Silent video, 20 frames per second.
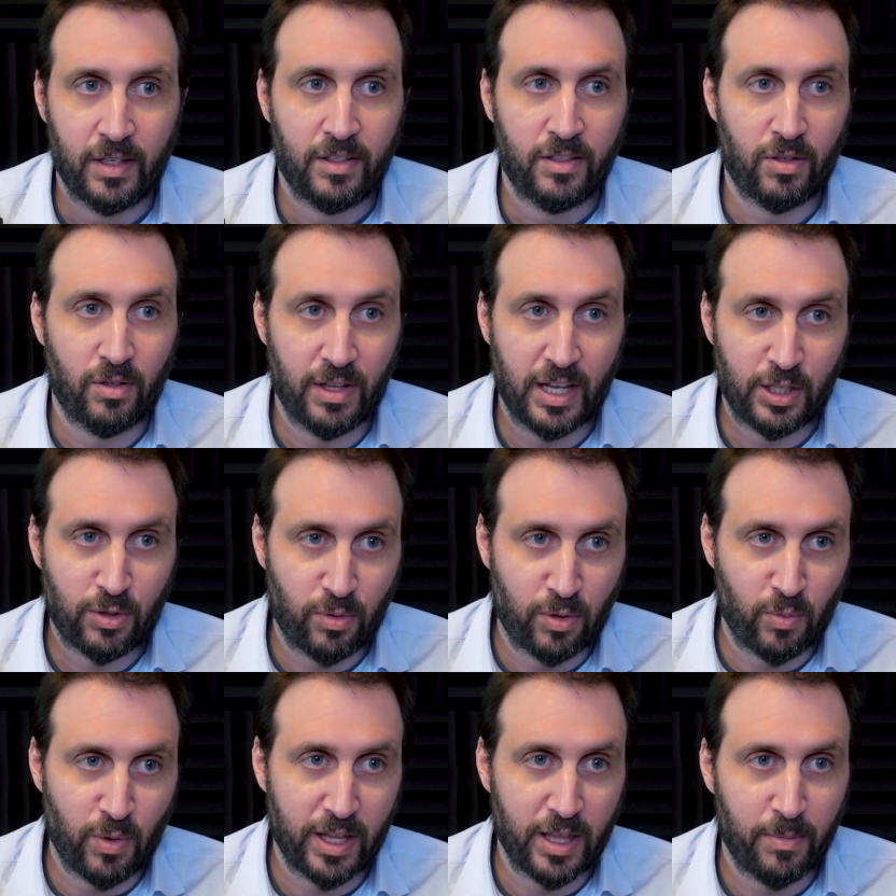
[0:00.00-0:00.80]
So that's
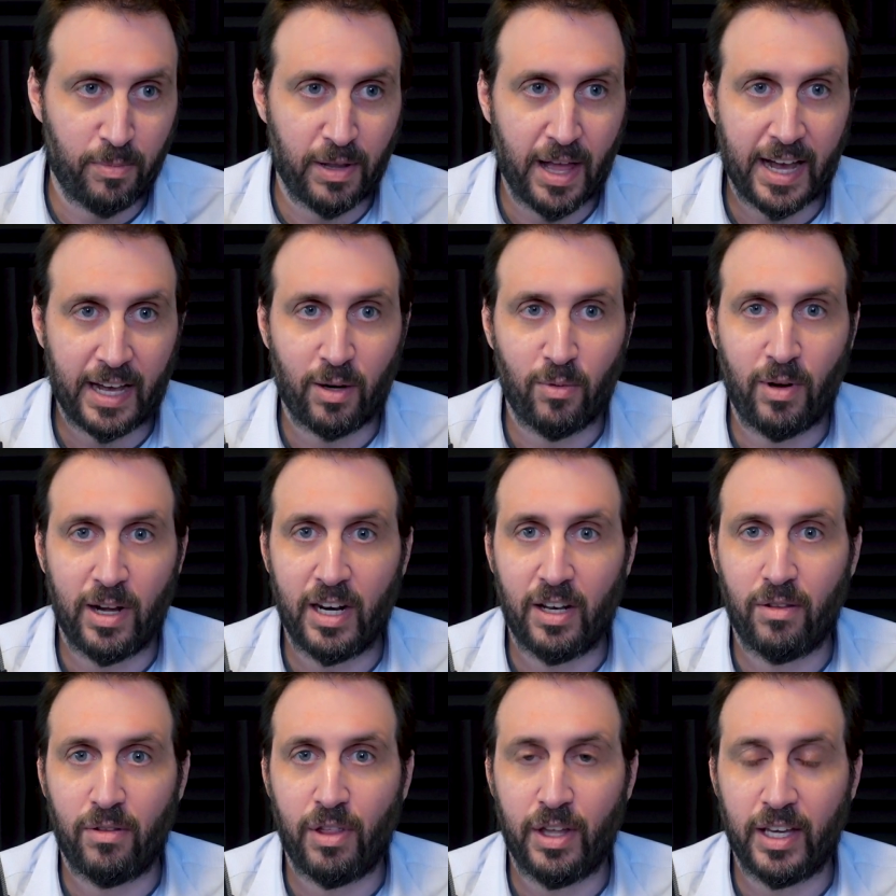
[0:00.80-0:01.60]
one way that black and
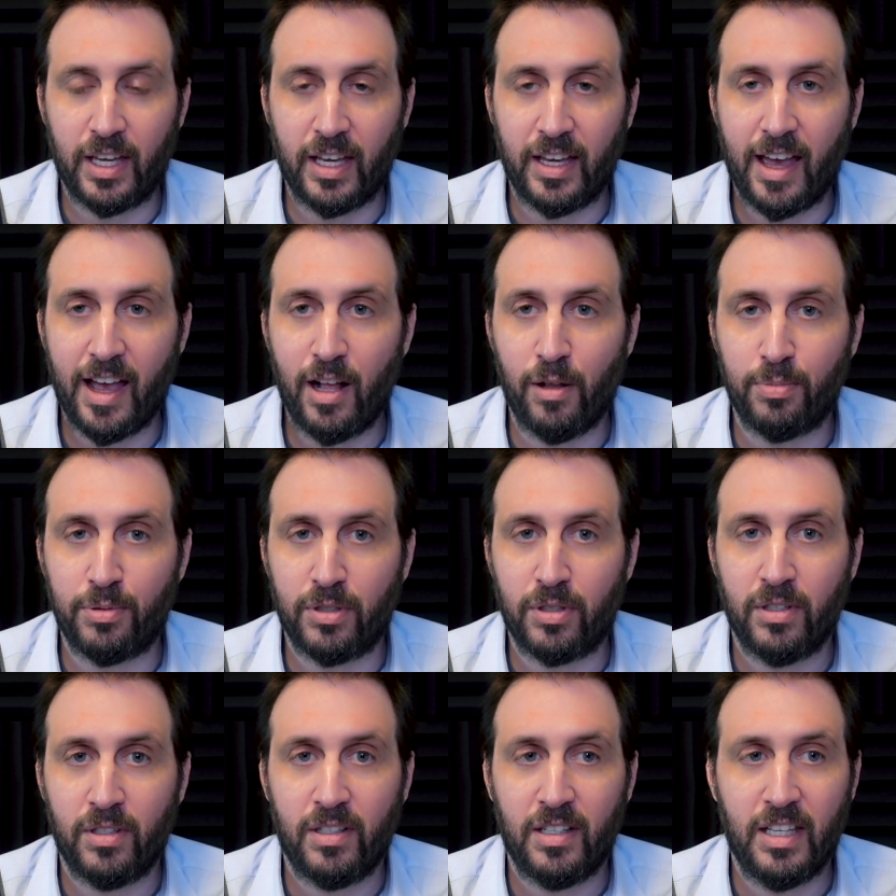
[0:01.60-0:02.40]
white thinking
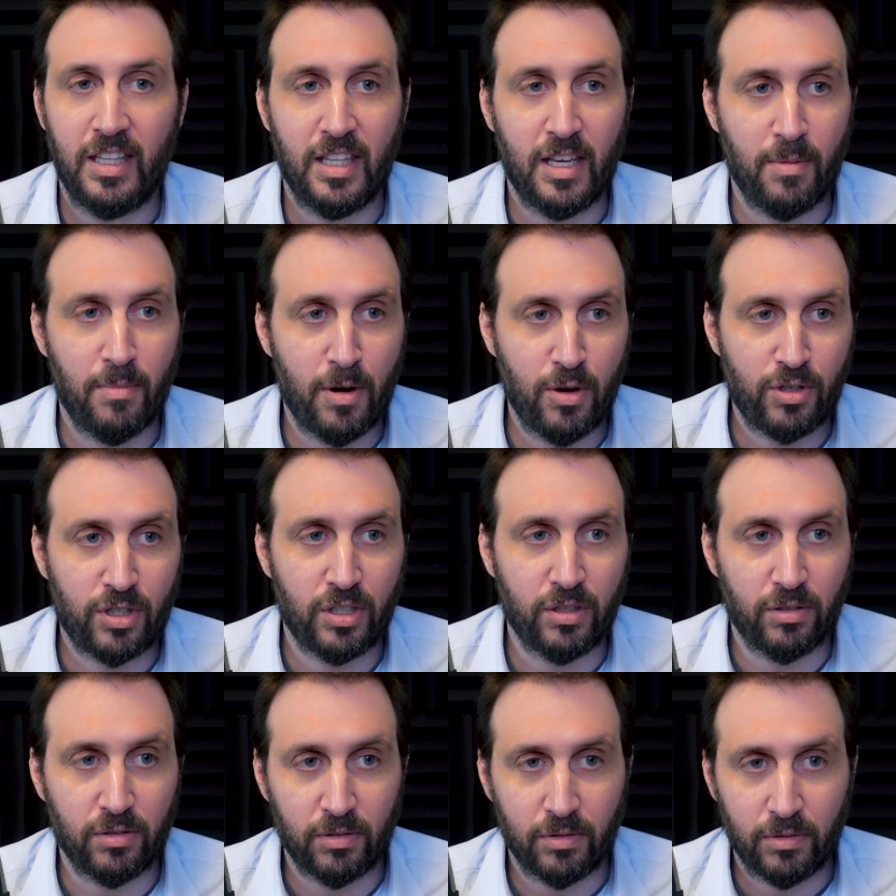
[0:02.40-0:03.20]
helps in the
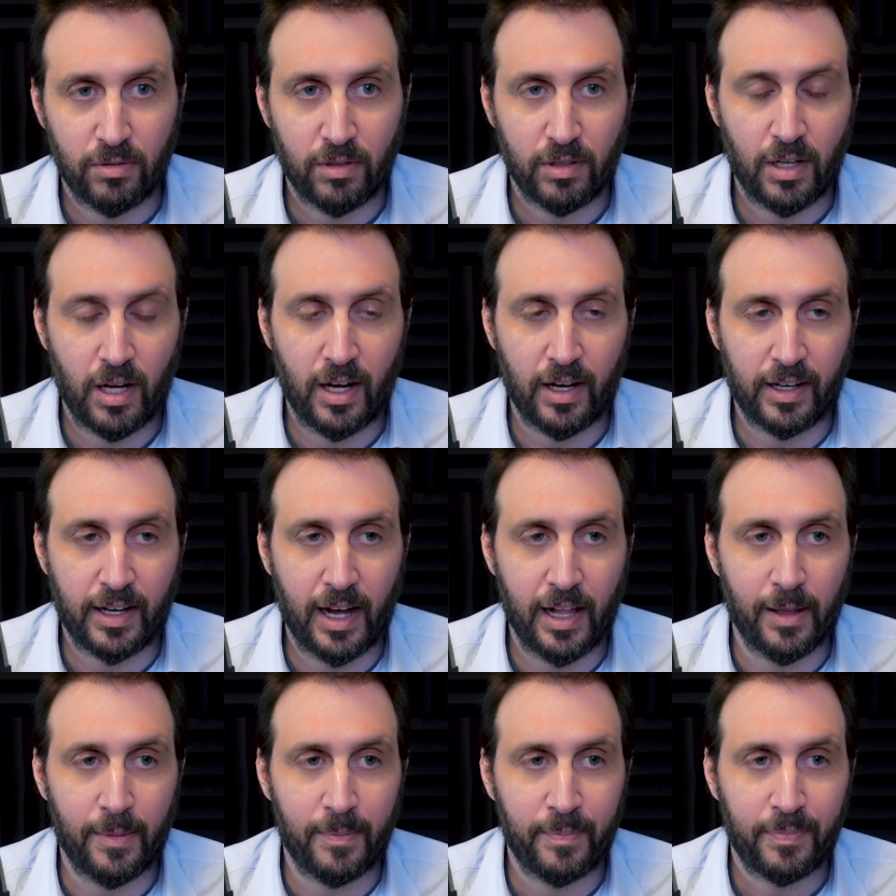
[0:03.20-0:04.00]
emotional
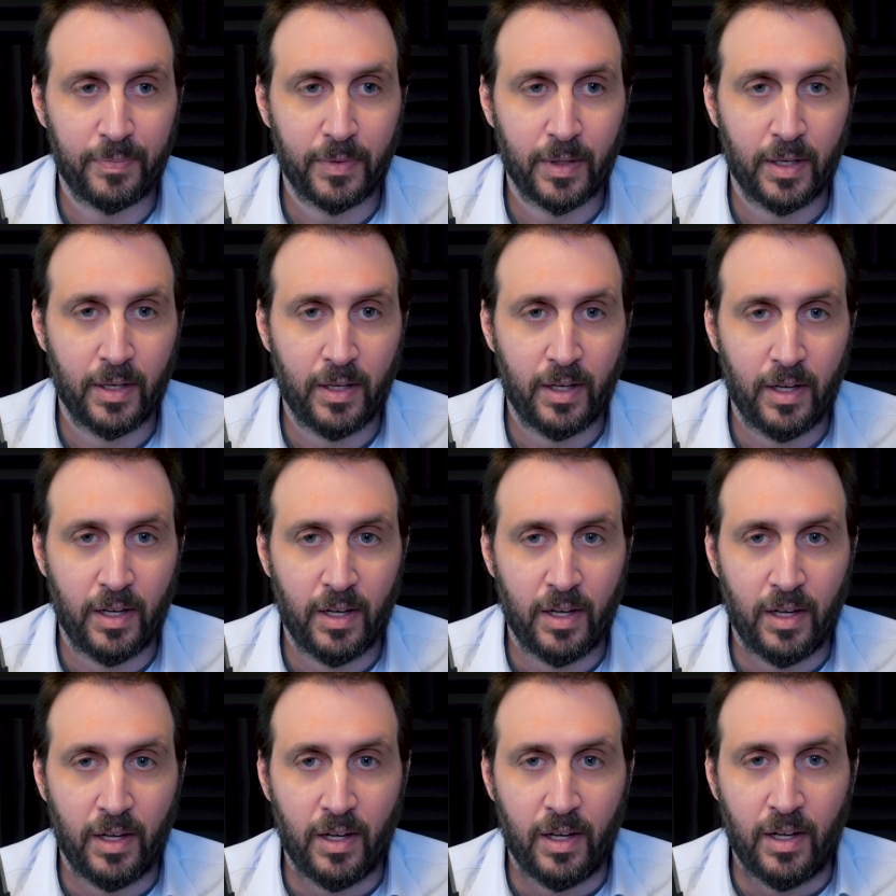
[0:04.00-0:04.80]
column.
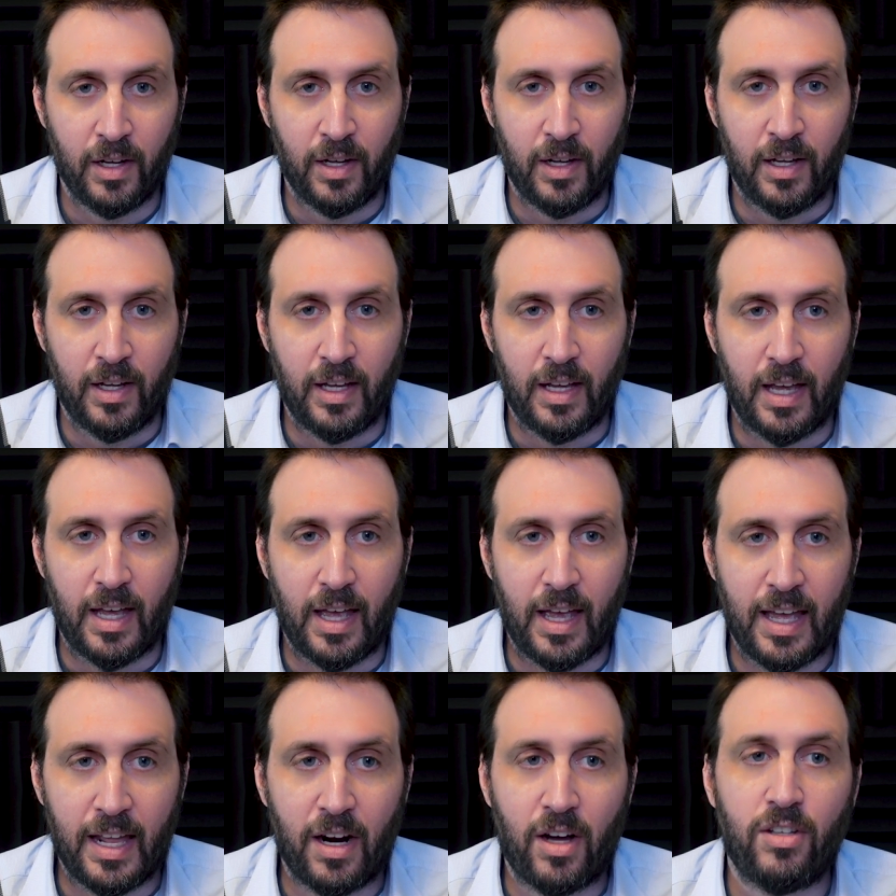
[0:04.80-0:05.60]

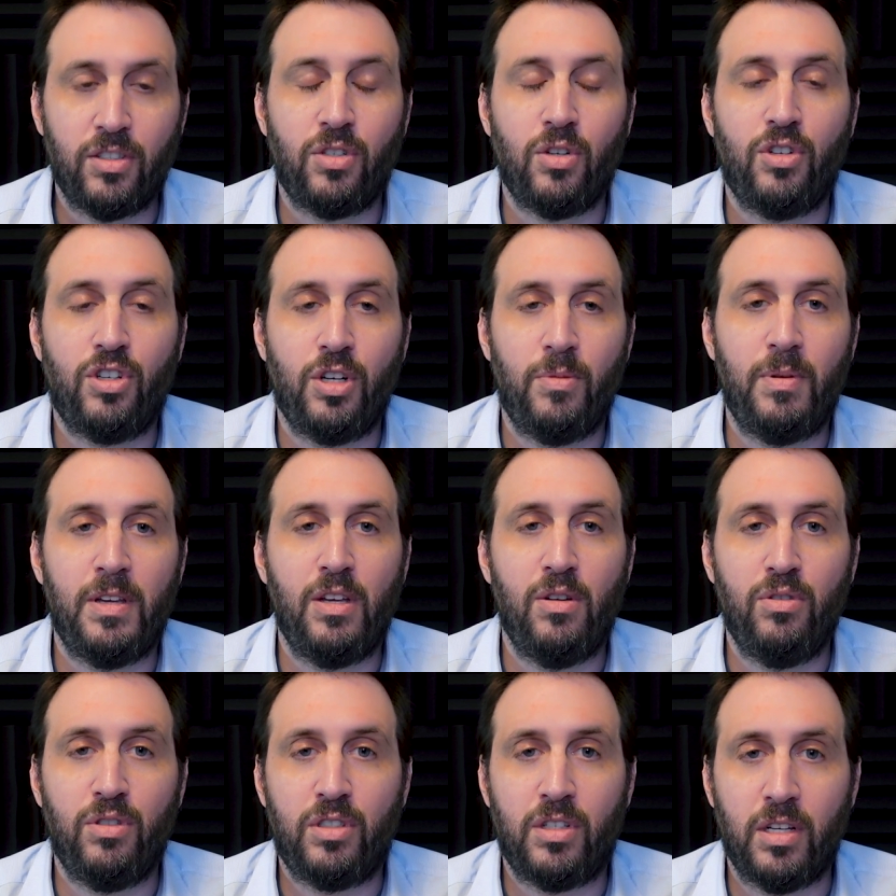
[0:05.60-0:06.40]
It also should be
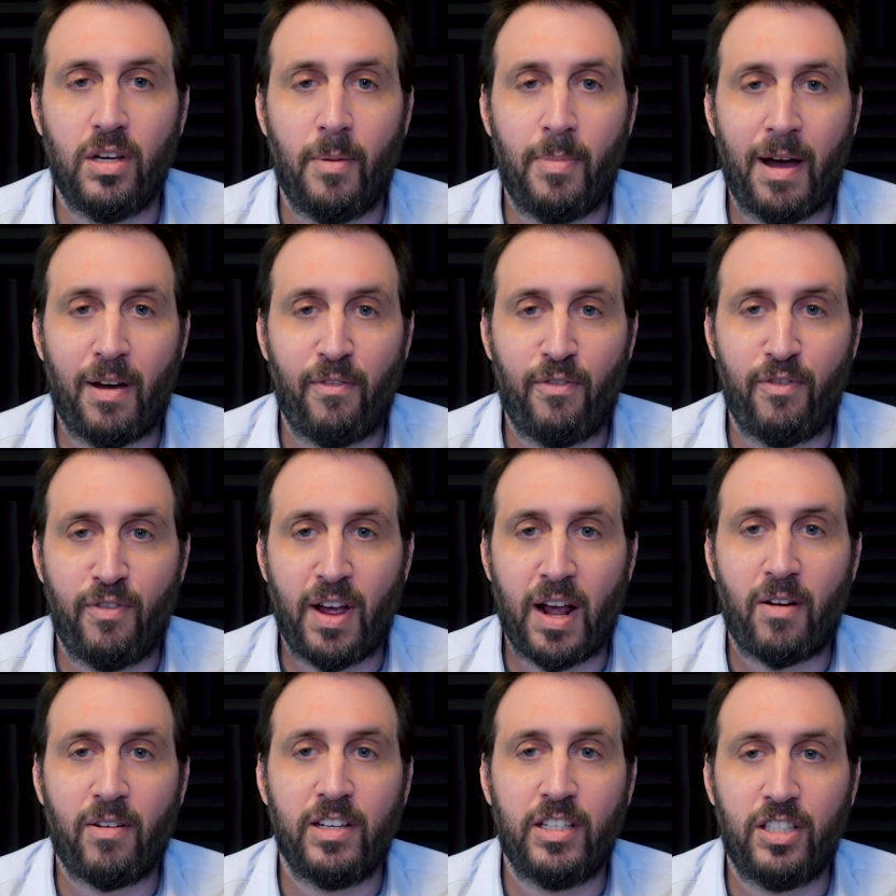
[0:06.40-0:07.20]
used about
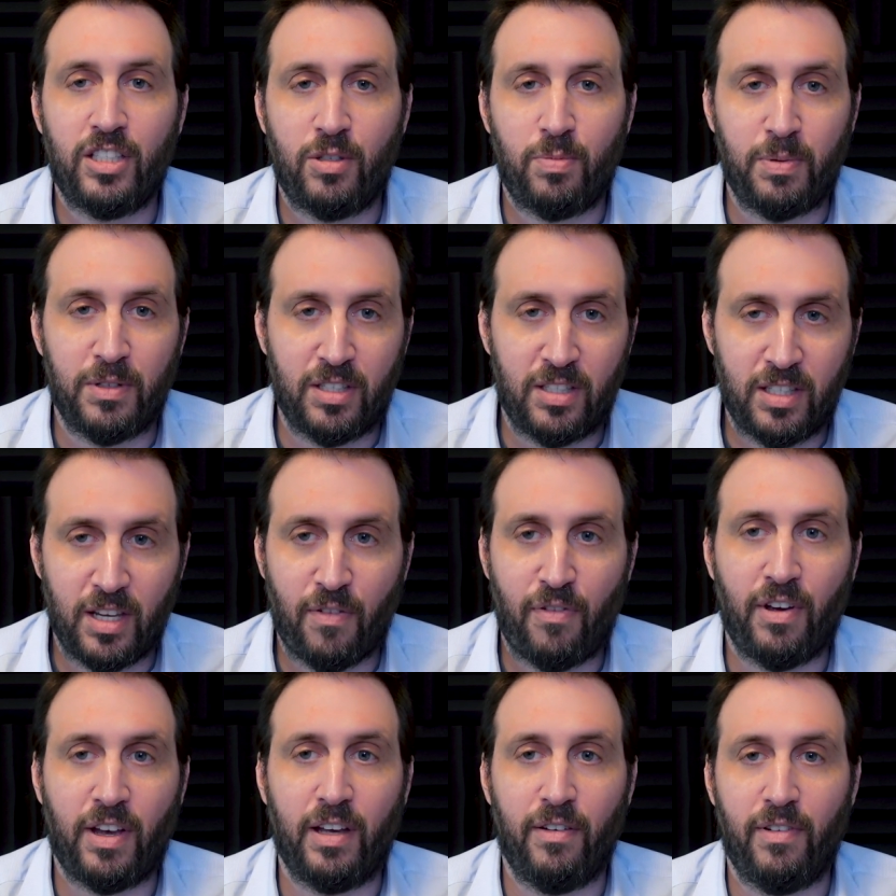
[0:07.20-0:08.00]
very
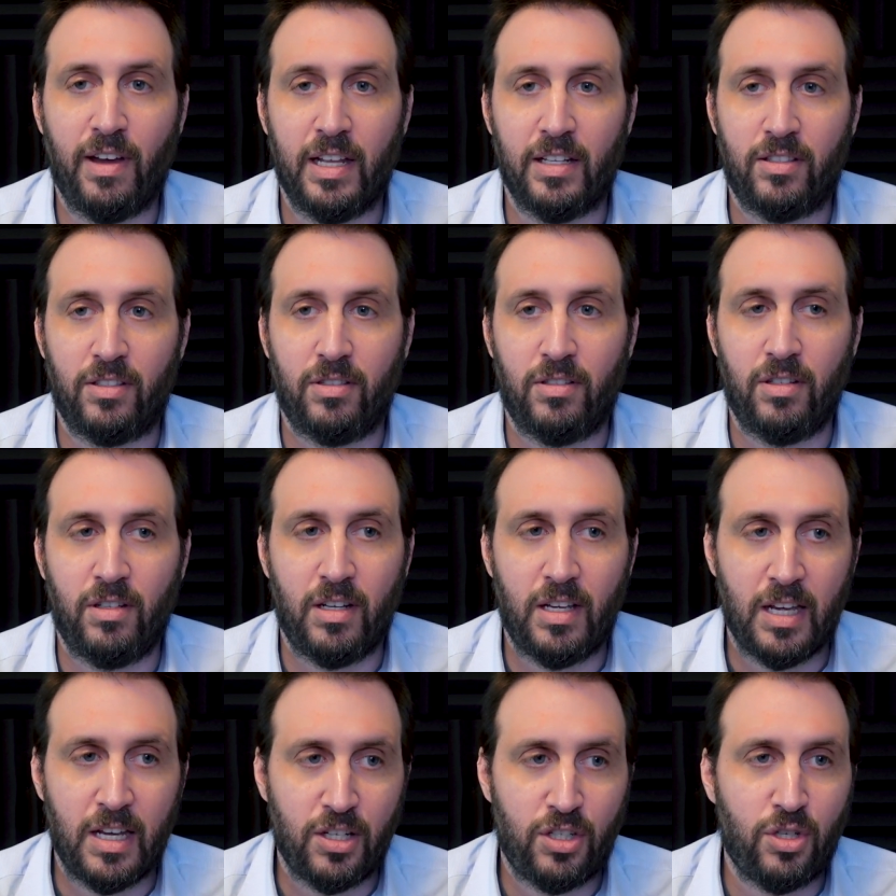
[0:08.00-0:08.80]
specific events,
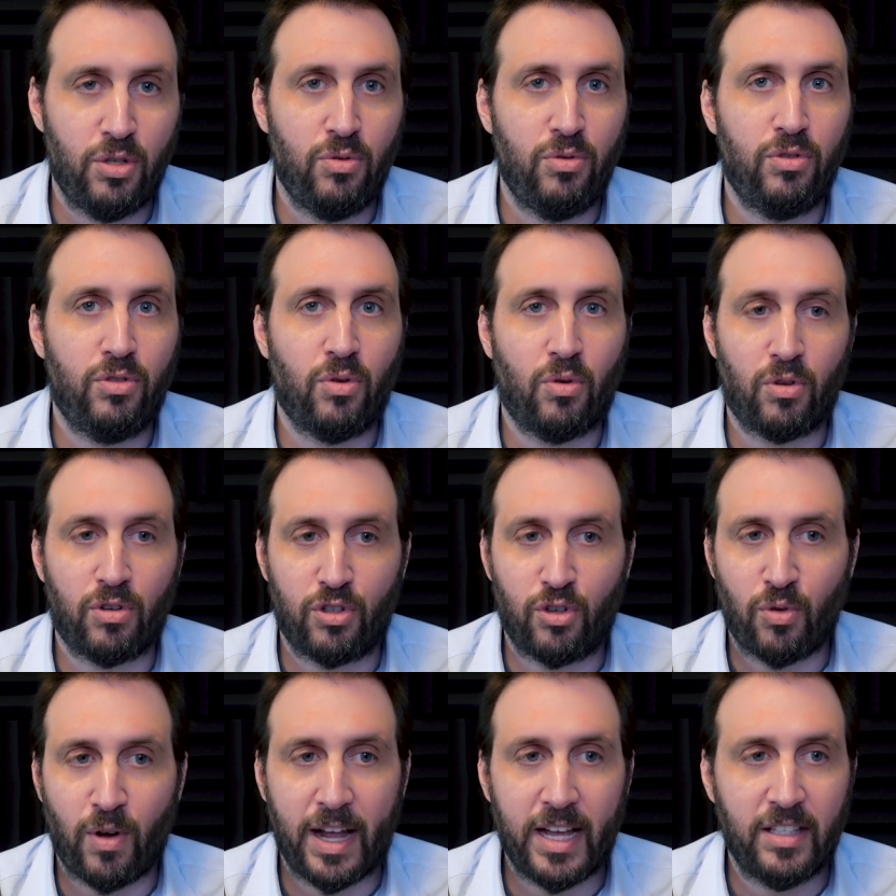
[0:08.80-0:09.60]
issues, or
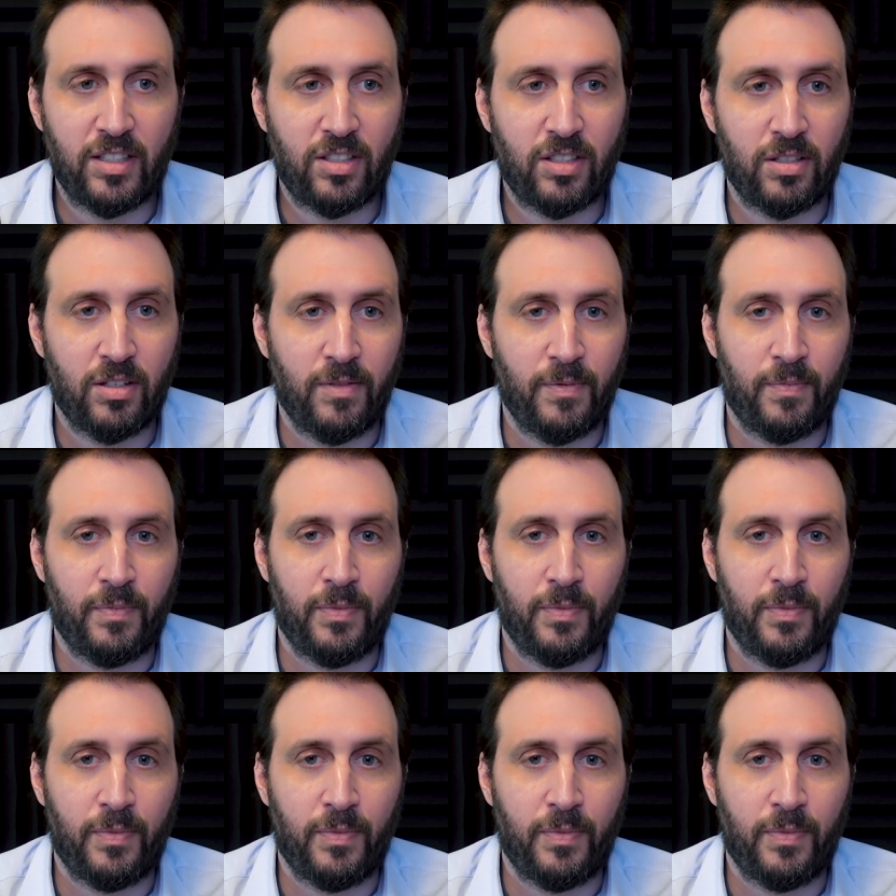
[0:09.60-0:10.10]
traits.